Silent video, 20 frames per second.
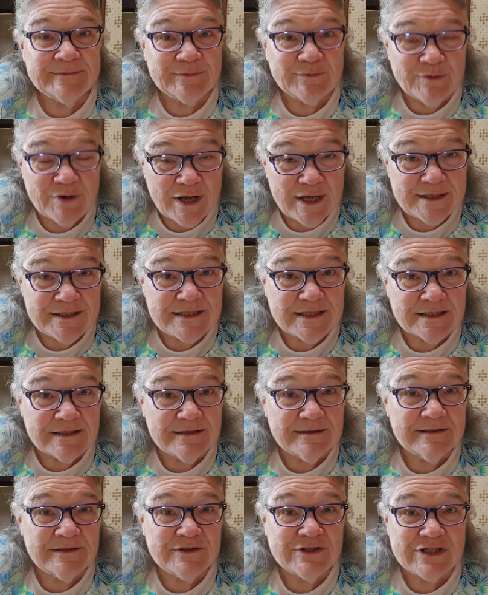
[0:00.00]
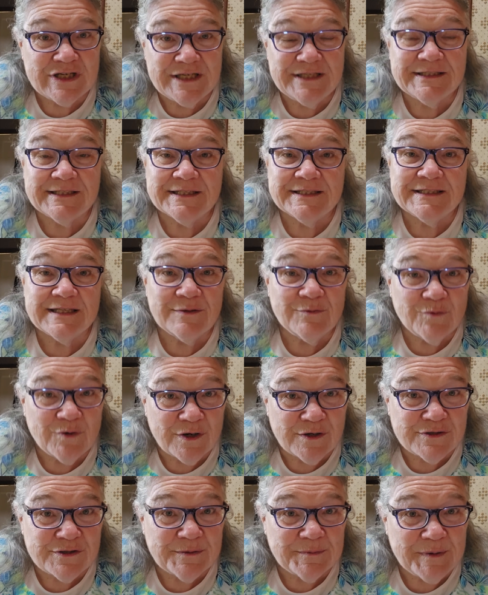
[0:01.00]
run to Jesus and
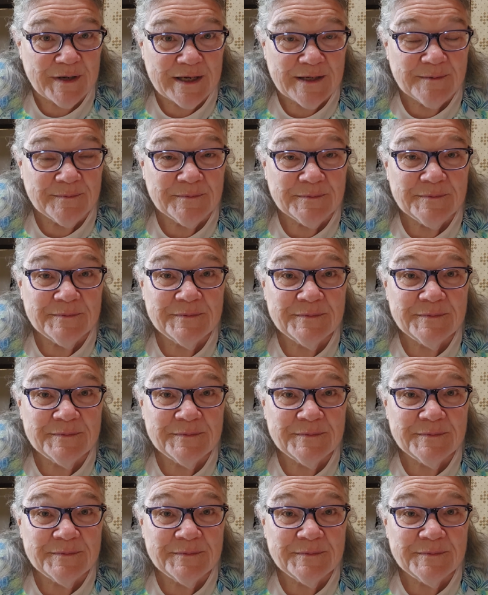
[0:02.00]
worship him